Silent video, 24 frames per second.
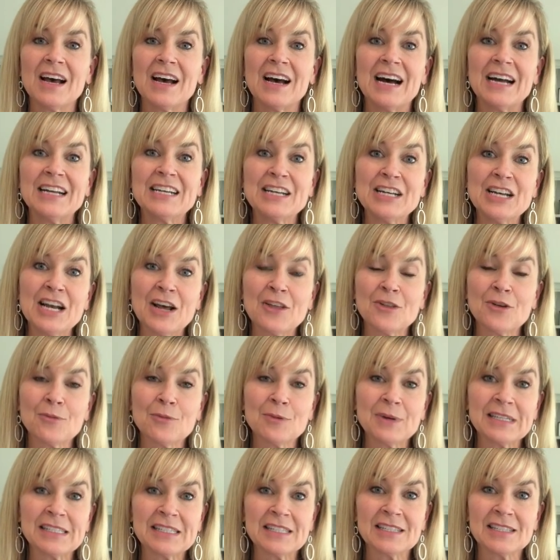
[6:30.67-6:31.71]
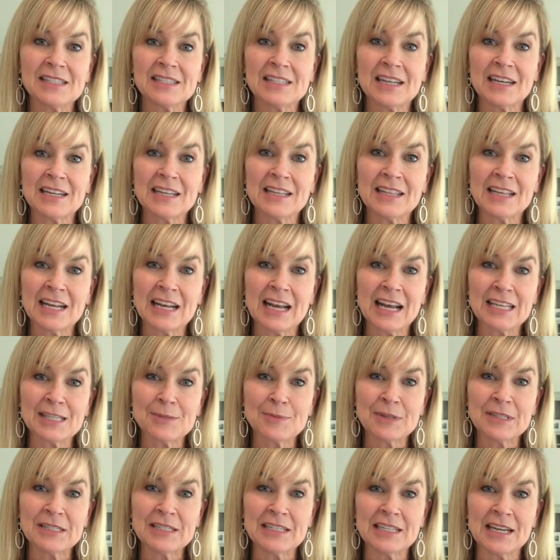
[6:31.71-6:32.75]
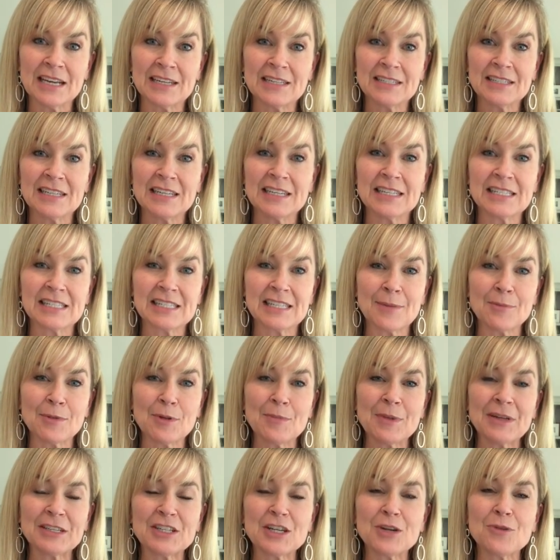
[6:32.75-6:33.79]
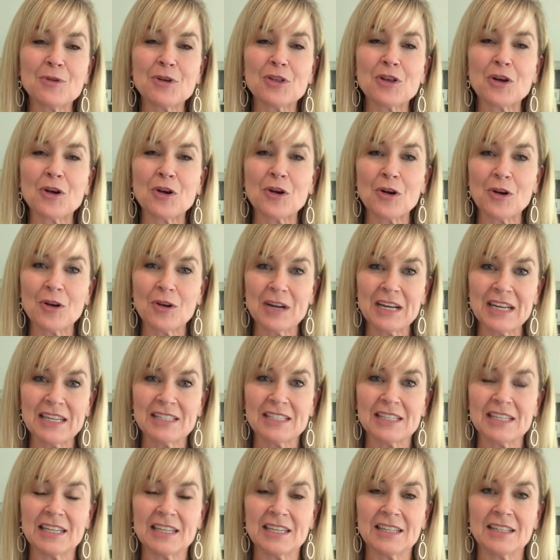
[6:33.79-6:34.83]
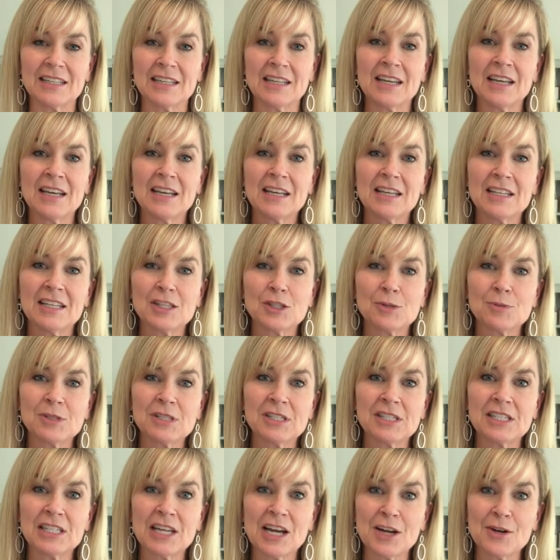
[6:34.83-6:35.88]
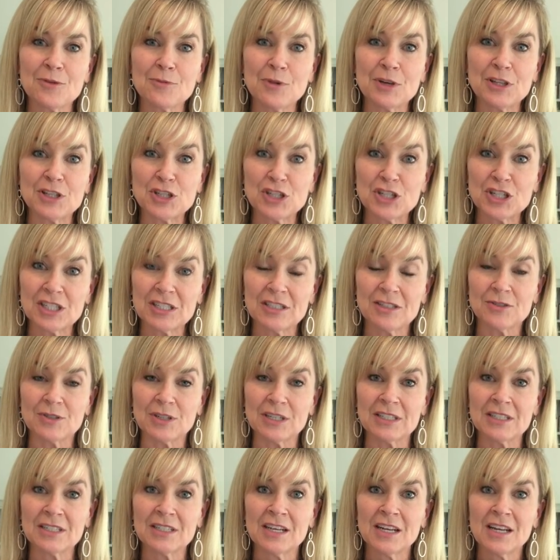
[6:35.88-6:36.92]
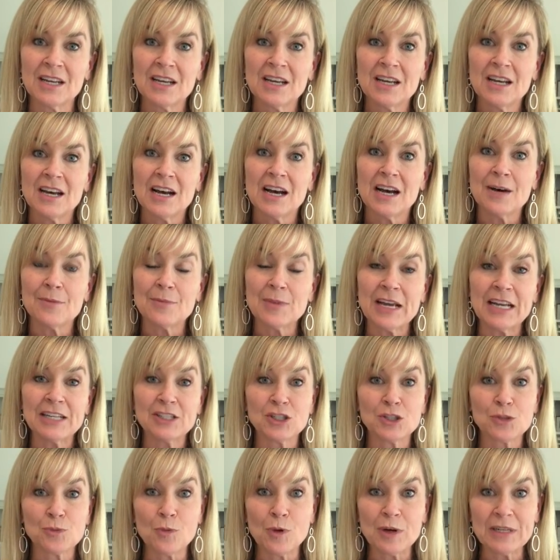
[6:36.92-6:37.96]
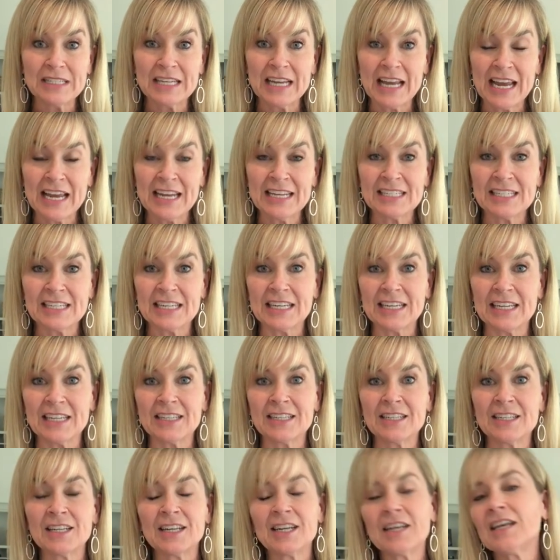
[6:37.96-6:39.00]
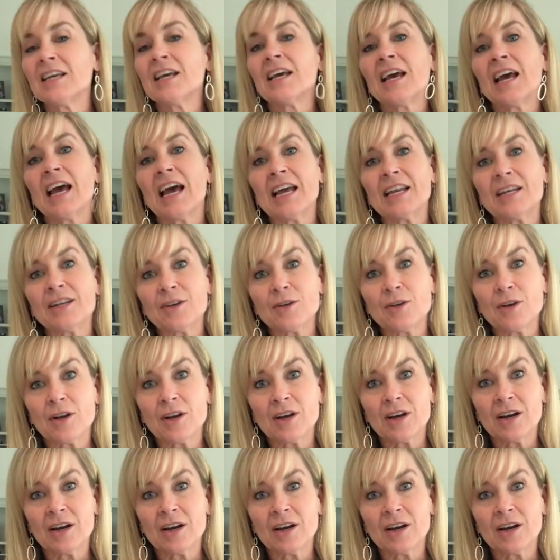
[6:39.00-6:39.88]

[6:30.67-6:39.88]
Another recent study that has been done is supplementing with creatine. This was done with children ages 1 to 18 and